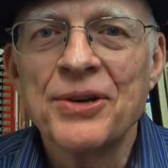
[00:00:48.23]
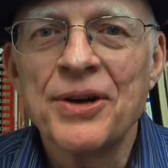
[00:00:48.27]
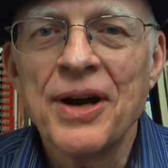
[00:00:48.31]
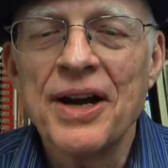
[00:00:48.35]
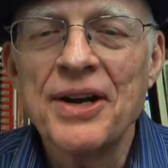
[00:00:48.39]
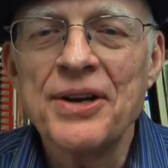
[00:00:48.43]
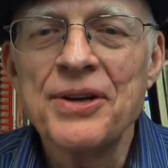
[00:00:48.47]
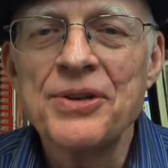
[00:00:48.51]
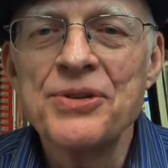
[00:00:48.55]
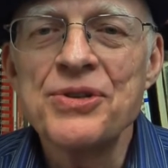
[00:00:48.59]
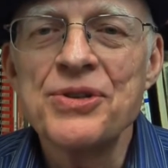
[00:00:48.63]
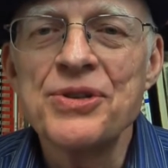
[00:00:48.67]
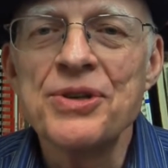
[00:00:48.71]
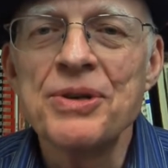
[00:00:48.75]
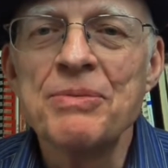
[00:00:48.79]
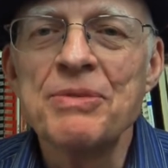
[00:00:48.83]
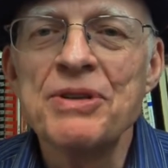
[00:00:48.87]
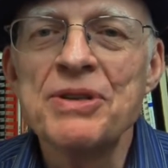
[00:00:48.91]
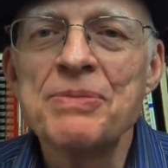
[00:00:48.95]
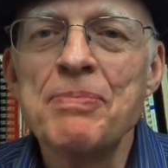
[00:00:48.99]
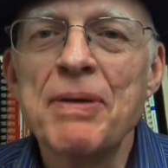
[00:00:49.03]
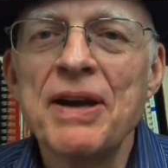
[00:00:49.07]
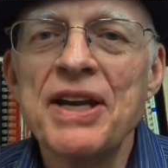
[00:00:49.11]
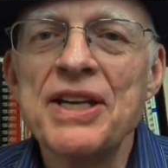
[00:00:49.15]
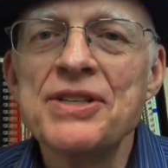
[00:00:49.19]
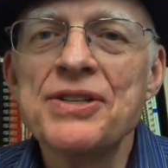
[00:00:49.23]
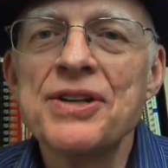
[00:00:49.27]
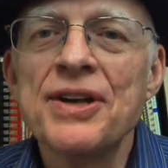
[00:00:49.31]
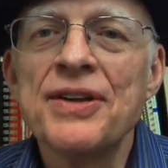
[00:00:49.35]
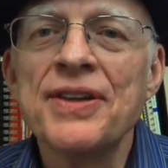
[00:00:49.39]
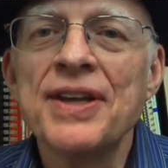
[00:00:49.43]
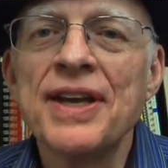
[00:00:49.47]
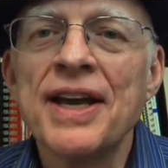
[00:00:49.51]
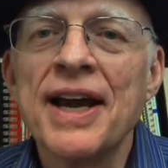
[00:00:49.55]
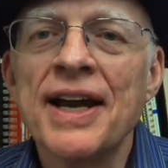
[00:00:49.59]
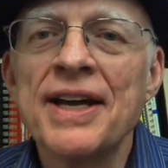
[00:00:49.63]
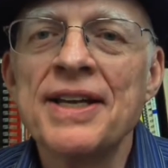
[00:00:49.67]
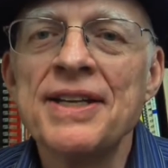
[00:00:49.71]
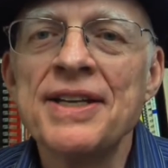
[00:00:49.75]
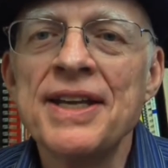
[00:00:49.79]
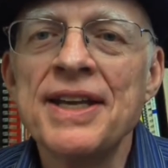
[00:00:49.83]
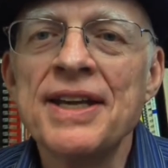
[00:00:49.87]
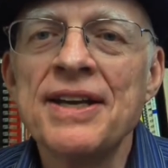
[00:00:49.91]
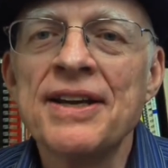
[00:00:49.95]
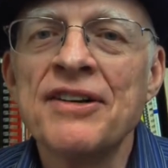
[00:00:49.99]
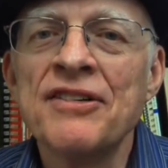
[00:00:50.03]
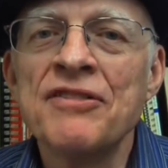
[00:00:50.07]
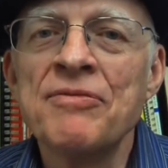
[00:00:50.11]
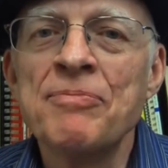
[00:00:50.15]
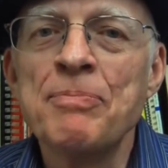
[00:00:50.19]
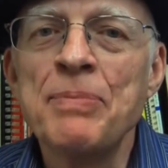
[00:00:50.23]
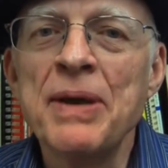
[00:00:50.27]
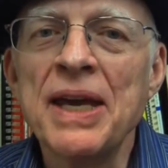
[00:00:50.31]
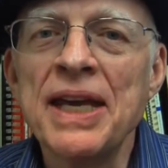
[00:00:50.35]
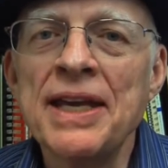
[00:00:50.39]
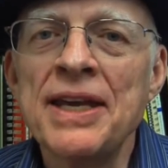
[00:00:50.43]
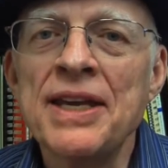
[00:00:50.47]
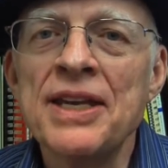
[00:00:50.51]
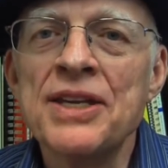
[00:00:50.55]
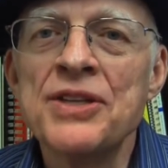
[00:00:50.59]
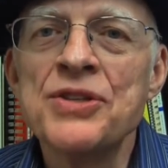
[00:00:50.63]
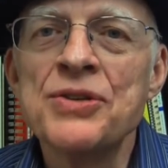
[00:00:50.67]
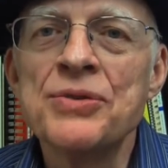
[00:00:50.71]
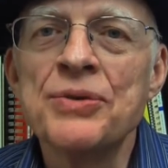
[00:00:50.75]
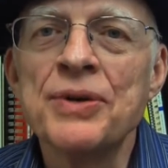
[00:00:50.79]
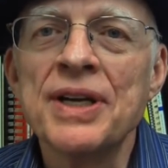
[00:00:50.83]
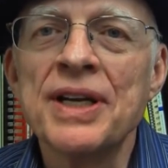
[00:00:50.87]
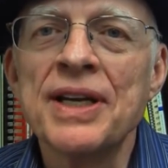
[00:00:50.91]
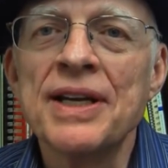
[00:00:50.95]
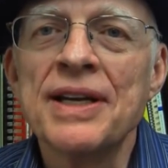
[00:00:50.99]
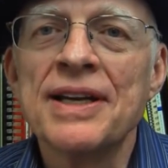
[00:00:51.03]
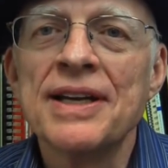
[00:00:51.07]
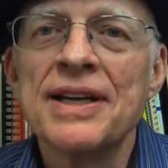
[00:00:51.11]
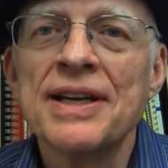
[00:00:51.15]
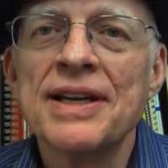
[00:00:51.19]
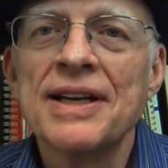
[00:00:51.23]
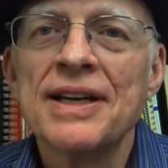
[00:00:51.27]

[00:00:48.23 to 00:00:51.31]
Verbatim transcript: ChronoZoom is based on the idea of big history,